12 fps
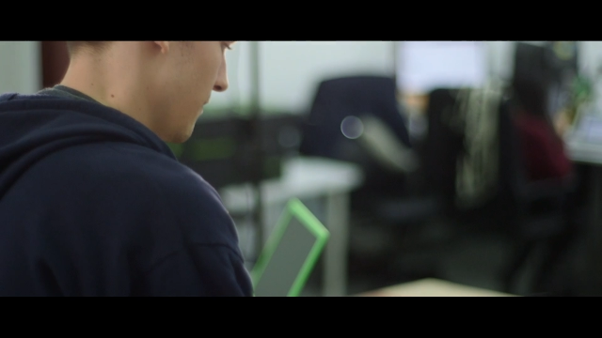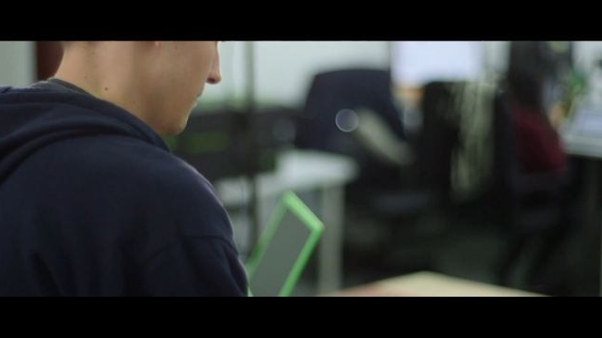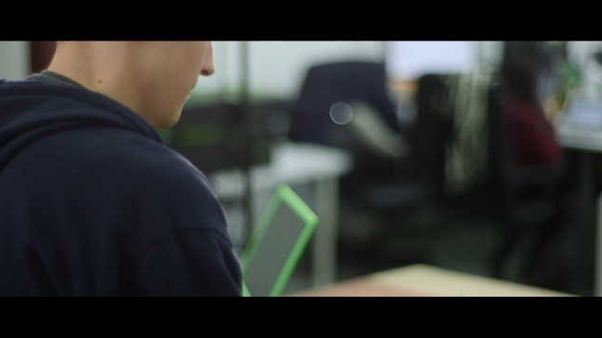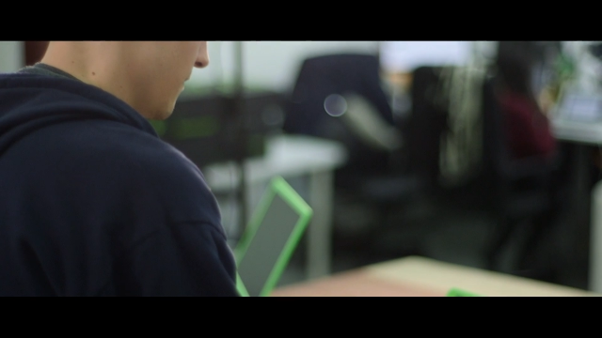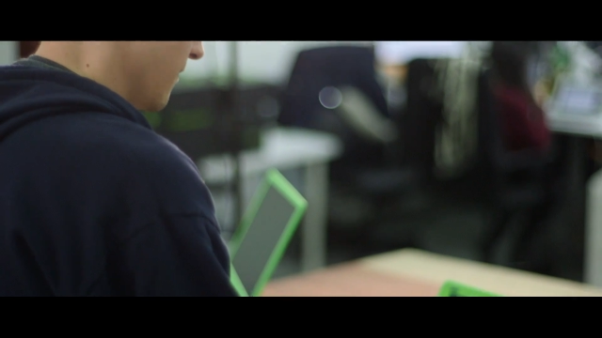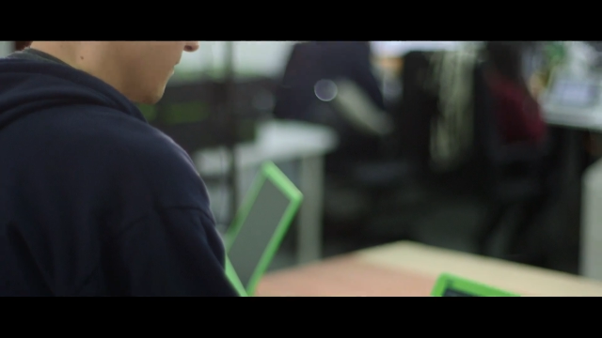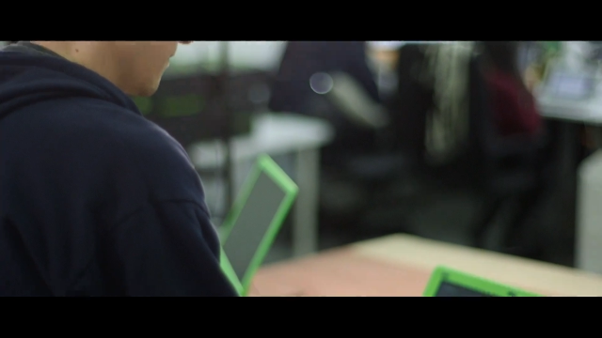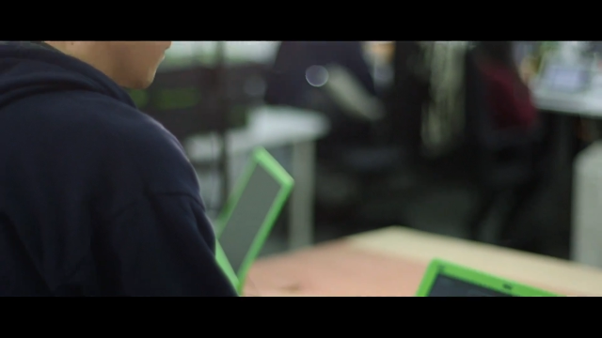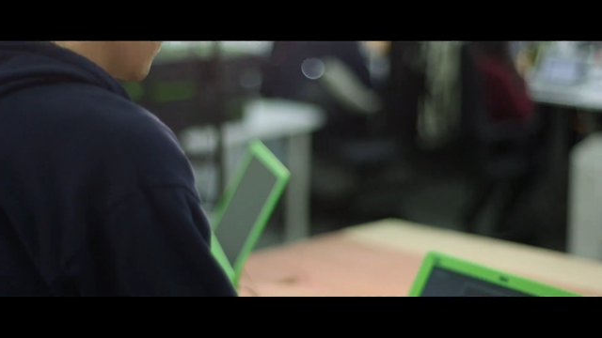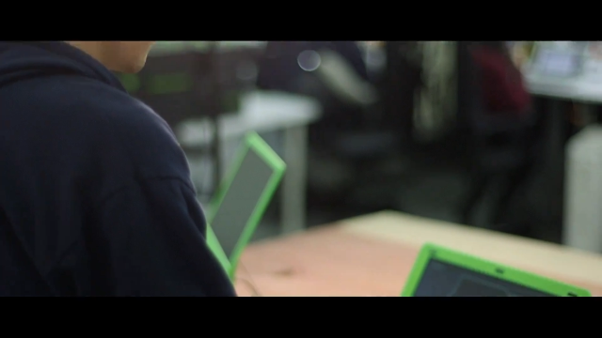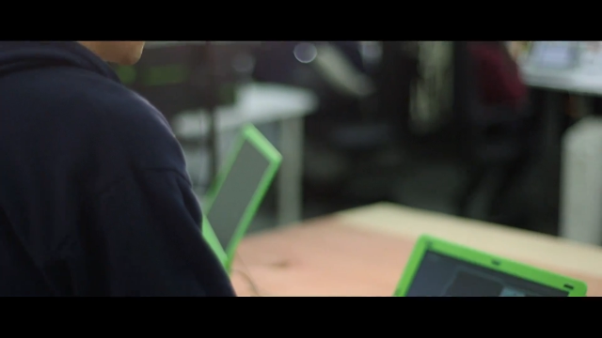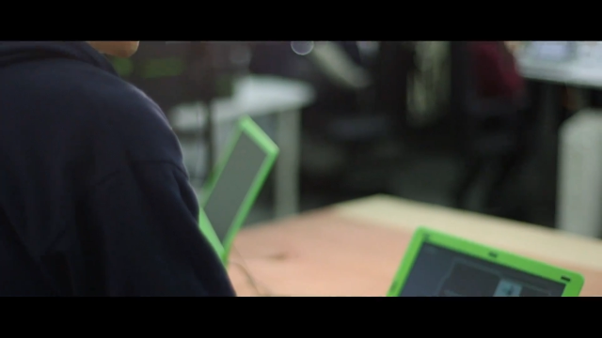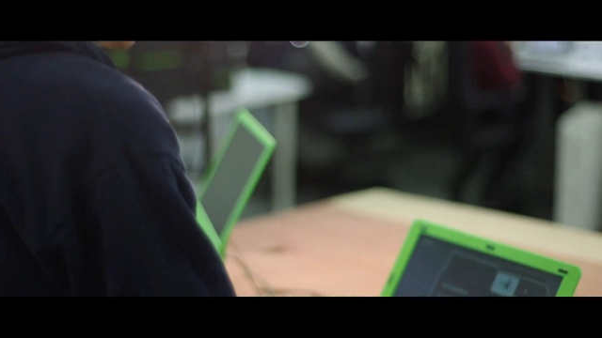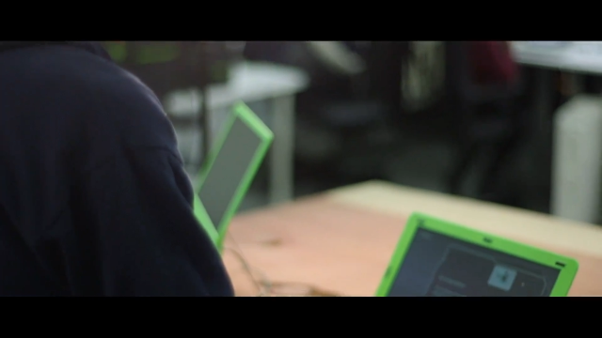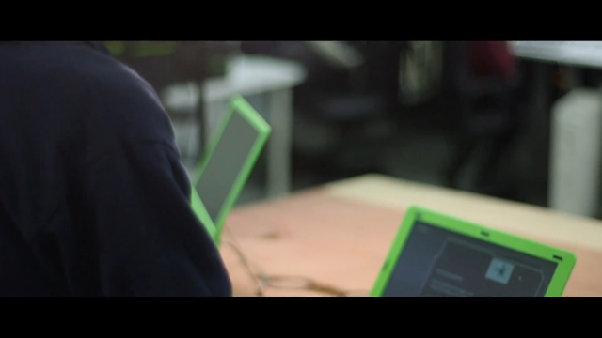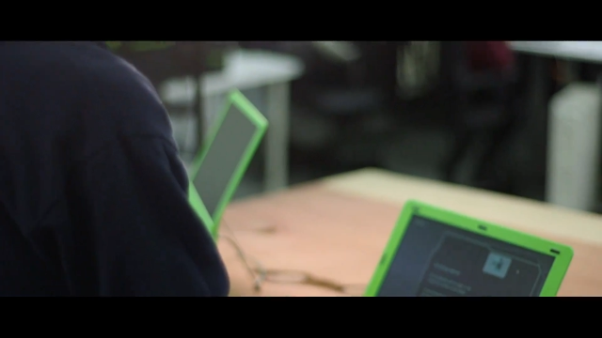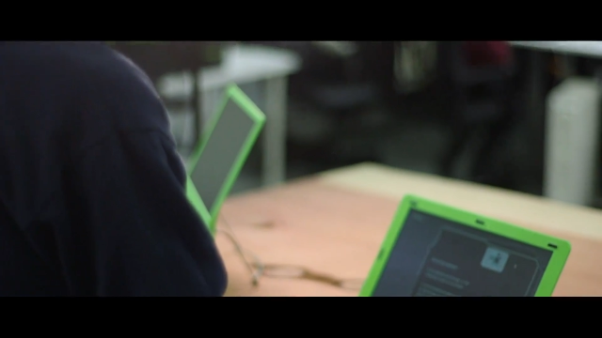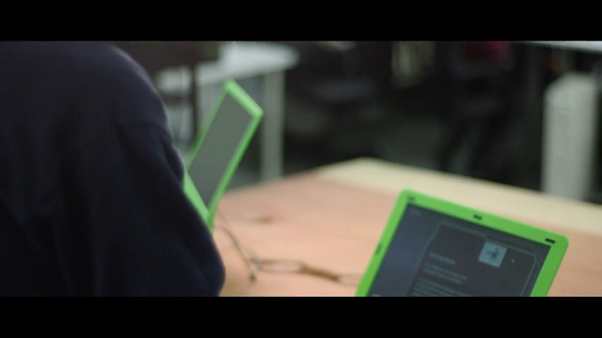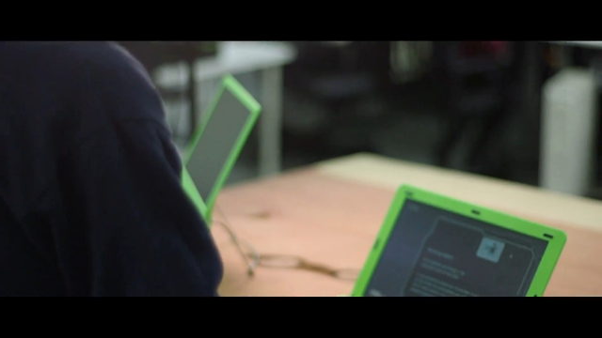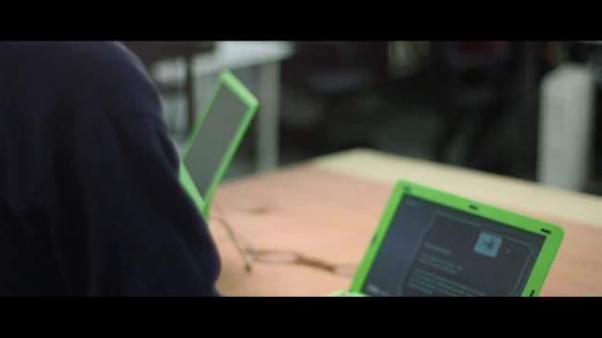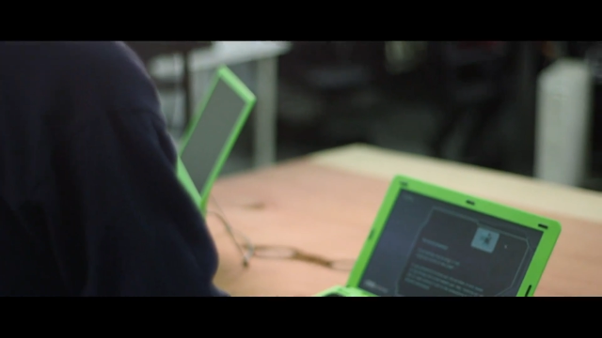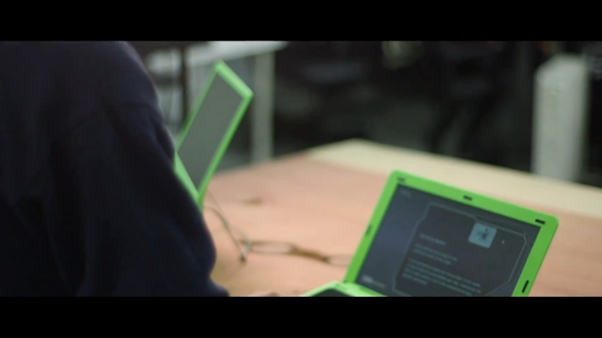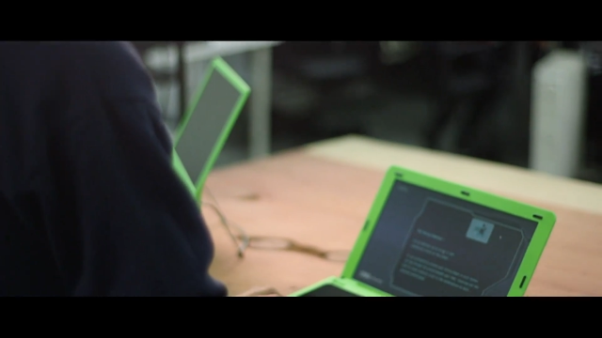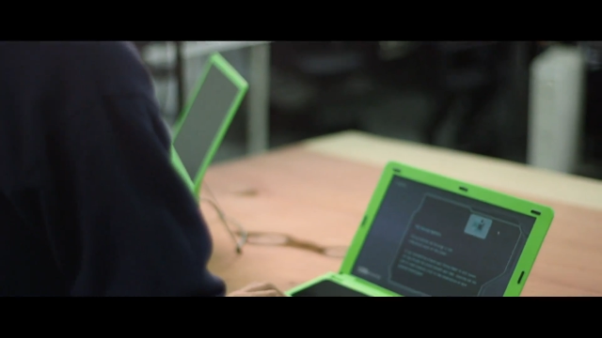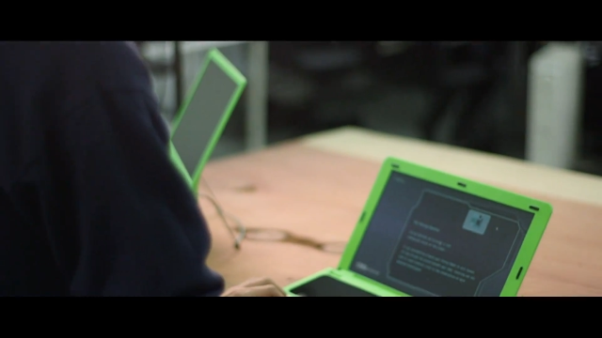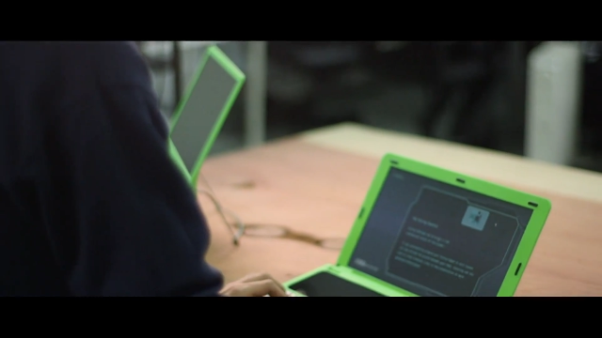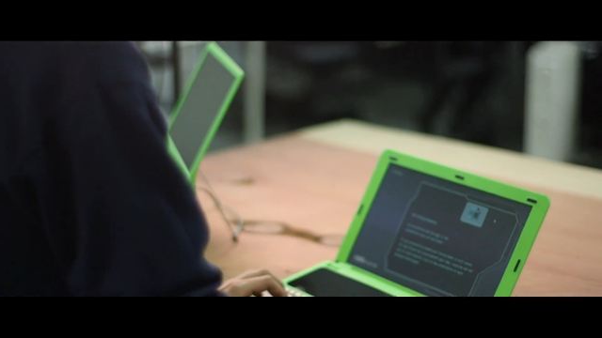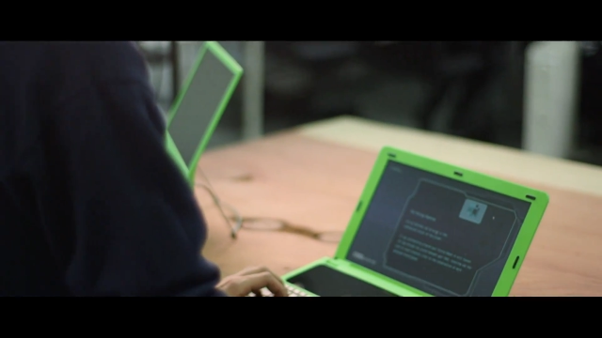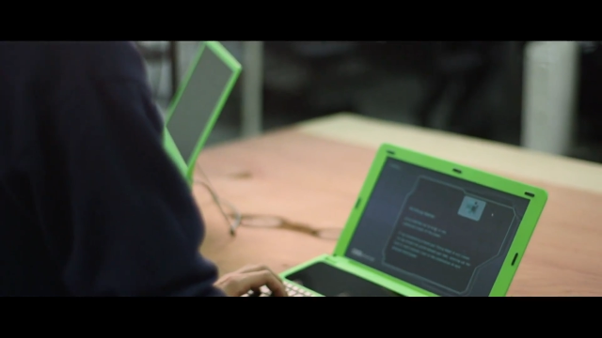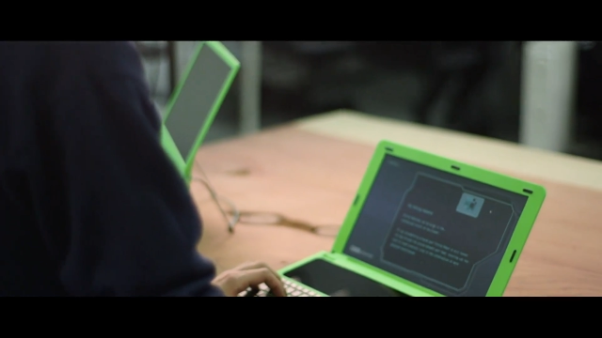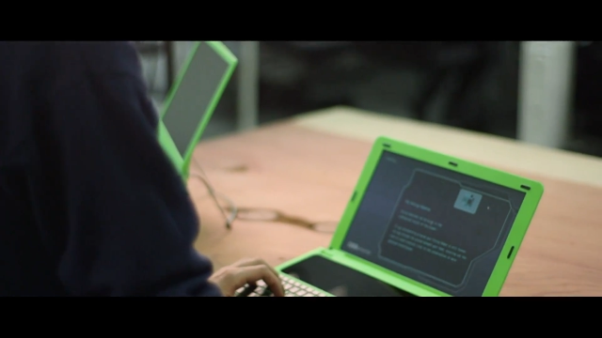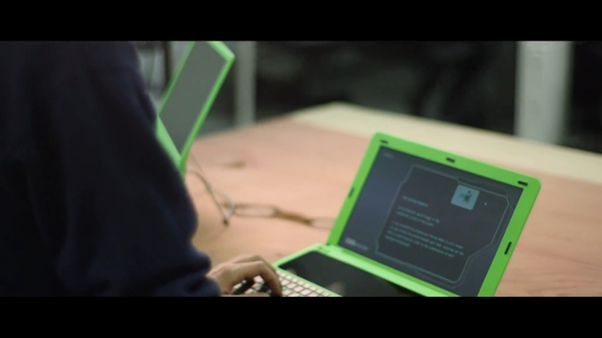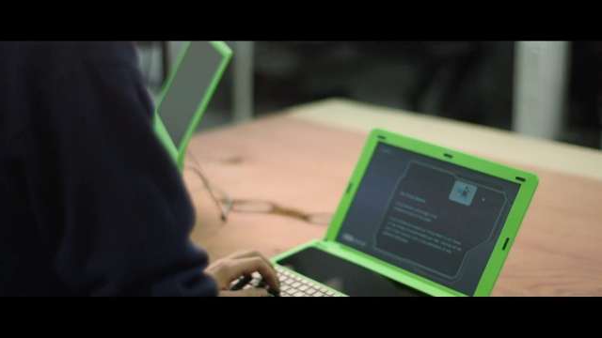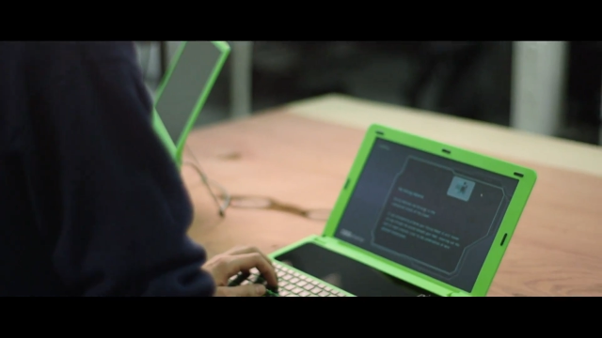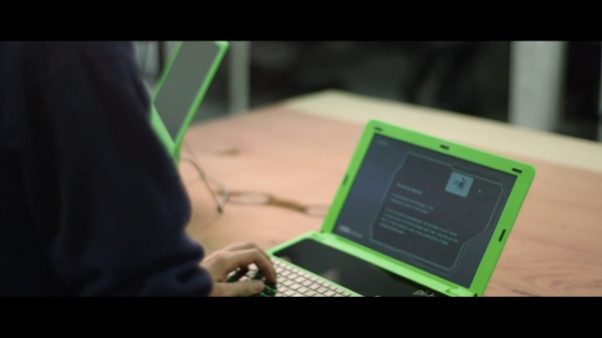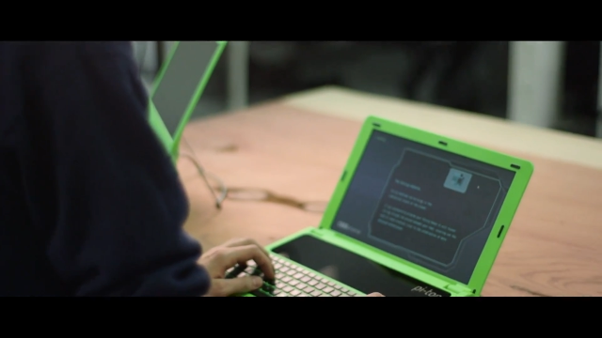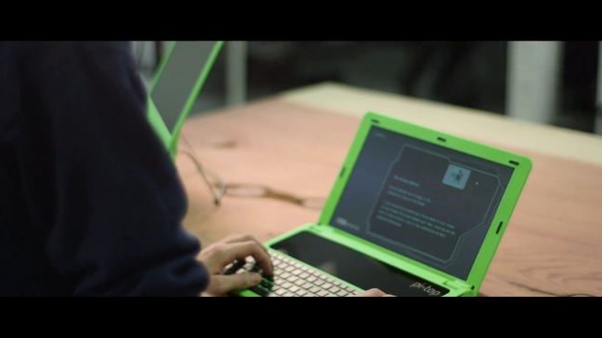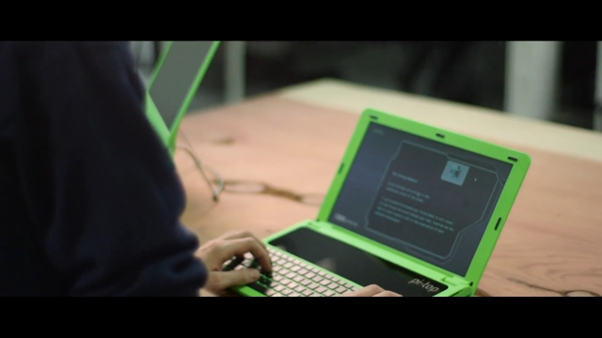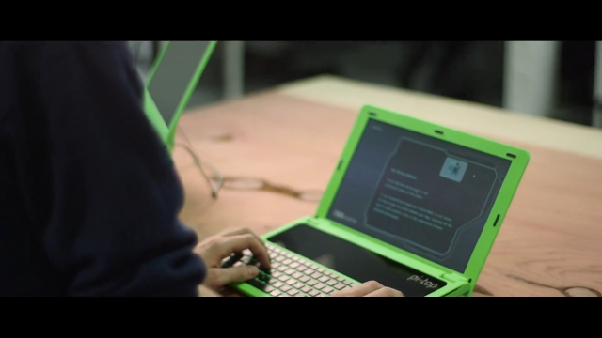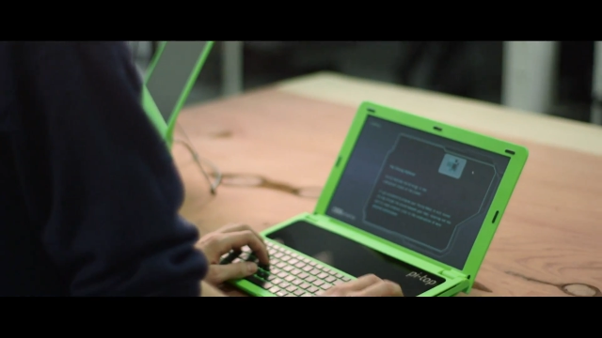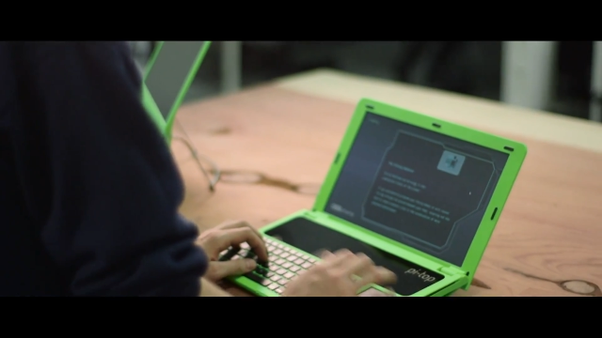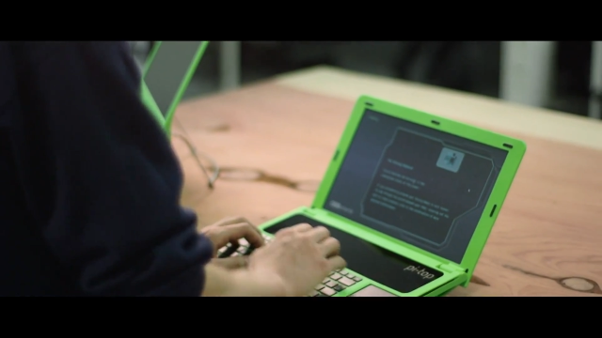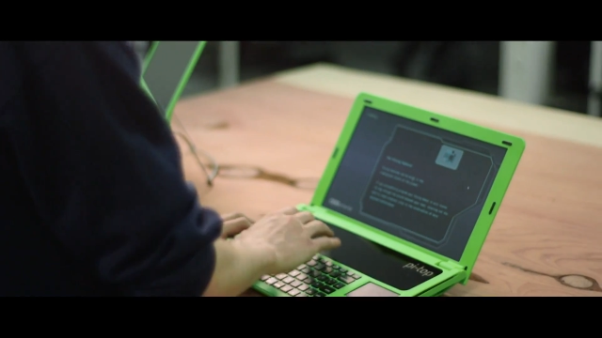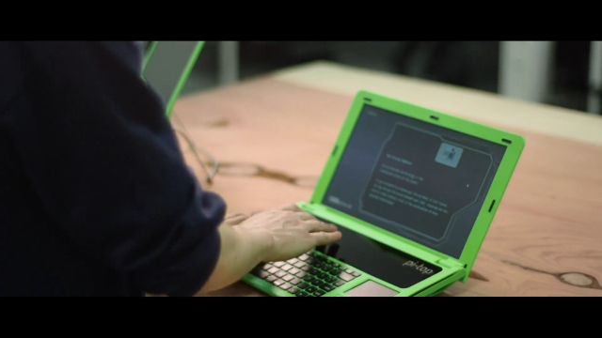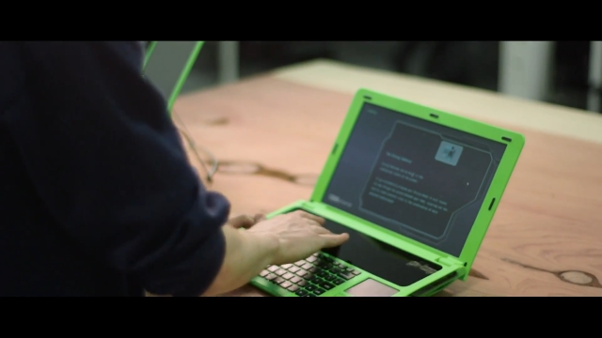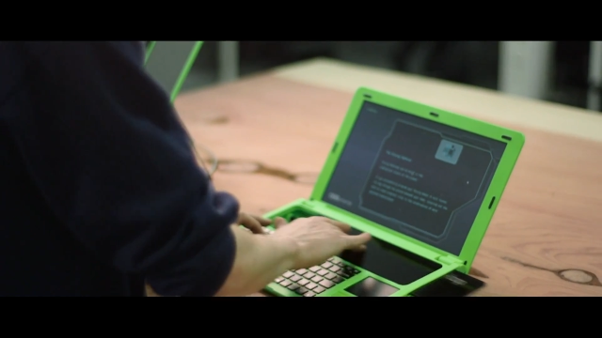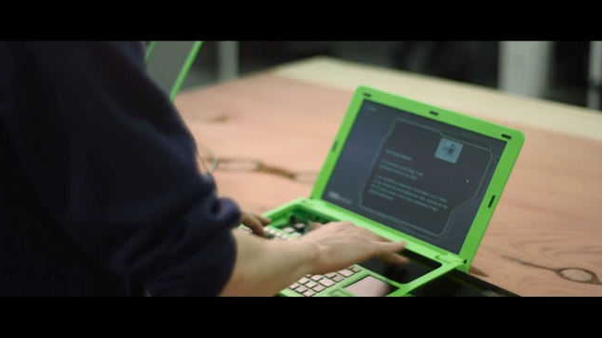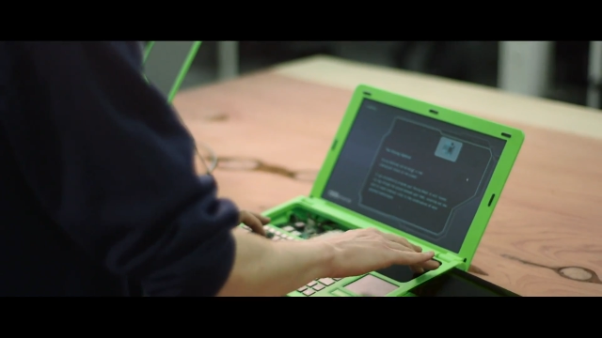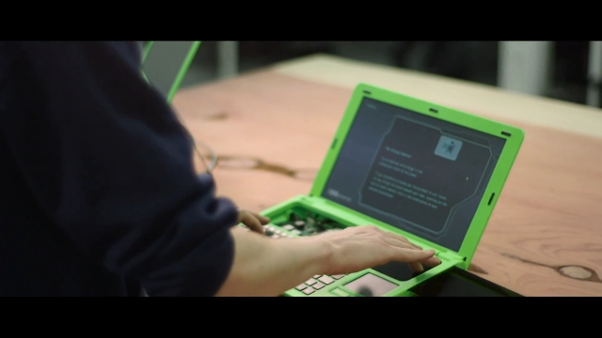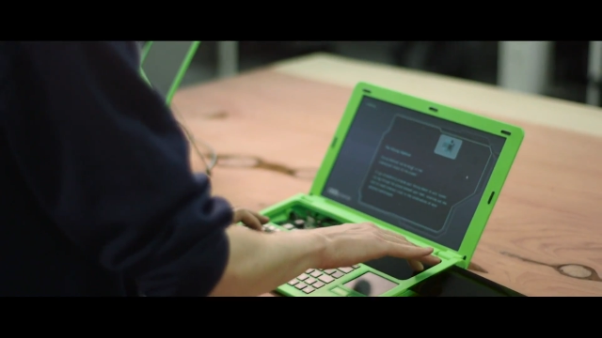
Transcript: No face is visible, so there are no lips to read.